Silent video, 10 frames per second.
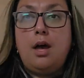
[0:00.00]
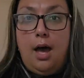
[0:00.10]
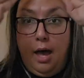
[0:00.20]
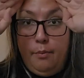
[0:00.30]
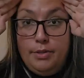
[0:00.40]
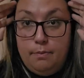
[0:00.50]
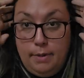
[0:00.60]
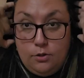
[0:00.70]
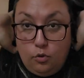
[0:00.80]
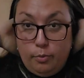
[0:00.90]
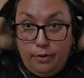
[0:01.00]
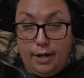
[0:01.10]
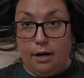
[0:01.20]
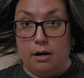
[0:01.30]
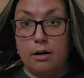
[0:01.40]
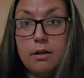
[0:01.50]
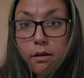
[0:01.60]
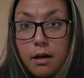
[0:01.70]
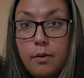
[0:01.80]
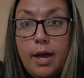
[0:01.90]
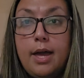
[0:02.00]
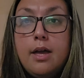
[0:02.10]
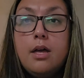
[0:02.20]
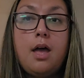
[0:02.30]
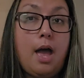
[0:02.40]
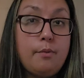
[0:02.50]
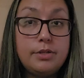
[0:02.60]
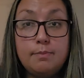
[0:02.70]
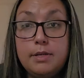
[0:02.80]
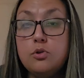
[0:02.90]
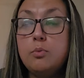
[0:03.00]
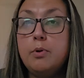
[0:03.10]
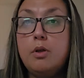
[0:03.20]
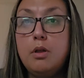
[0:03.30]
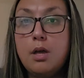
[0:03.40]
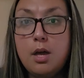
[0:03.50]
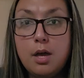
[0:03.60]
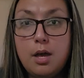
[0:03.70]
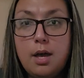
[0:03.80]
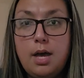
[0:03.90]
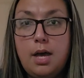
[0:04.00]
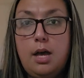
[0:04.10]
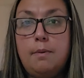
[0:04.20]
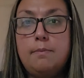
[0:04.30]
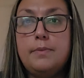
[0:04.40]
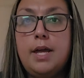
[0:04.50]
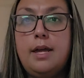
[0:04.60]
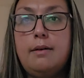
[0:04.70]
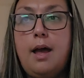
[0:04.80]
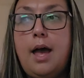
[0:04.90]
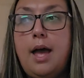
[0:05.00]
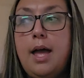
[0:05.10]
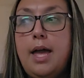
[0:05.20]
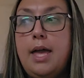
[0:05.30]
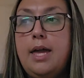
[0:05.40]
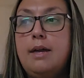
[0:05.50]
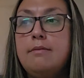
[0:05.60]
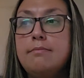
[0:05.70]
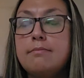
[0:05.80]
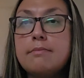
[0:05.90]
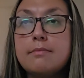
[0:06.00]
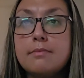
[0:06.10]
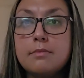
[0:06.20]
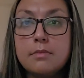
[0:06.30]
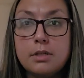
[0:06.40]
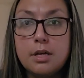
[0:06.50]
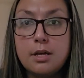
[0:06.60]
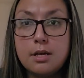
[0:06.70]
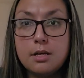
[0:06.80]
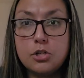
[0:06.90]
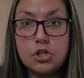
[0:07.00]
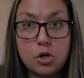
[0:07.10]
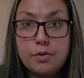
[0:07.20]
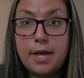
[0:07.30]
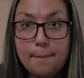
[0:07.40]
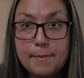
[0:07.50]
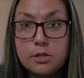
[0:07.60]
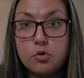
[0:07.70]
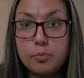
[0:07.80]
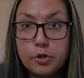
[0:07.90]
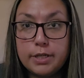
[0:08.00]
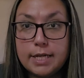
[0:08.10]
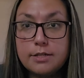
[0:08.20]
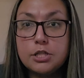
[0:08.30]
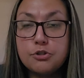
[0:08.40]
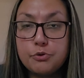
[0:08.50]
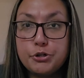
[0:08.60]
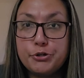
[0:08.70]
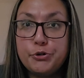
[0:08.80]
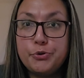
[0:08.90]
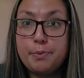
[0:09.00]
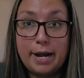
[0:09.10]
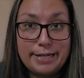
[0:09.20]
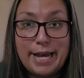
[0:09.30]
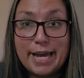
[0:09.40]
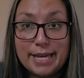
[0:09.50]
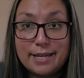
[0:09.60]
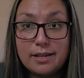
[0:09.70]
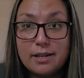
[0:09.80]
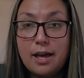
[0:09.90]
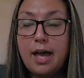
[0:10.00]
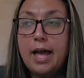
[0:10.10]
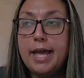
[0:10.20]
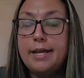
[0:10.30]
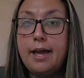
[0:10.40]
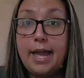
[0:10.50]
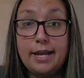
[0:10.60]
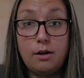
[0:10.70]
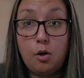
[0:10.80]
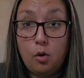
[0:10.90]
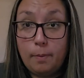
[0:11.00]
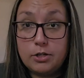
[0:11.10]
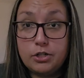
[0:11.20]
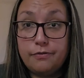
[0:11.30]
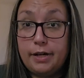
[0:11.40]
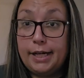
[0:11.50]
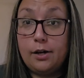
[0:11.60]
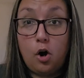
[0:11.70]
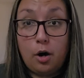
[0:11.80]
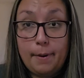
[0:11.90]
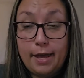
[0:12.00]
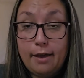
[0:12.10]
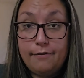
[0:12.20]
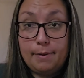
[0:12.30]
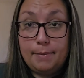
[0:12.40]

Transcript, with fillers: I was miserable there. Okay, I was miserable, um, and I showed that miserableness through my diet. I ate a whole bunch of fucking carb heavy